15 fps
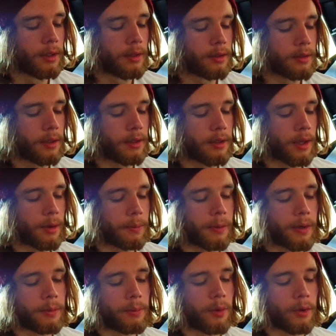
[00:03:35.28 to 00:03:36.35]
Starts out
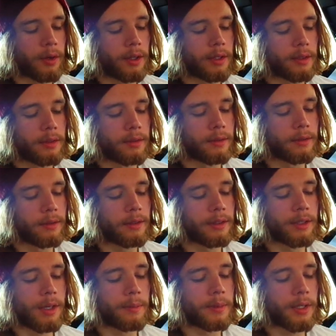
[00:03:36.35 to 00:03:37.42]
pretty boring and
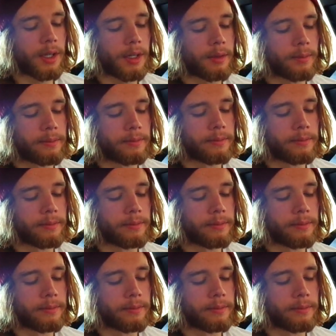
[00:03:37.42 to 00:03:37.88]
jumps up.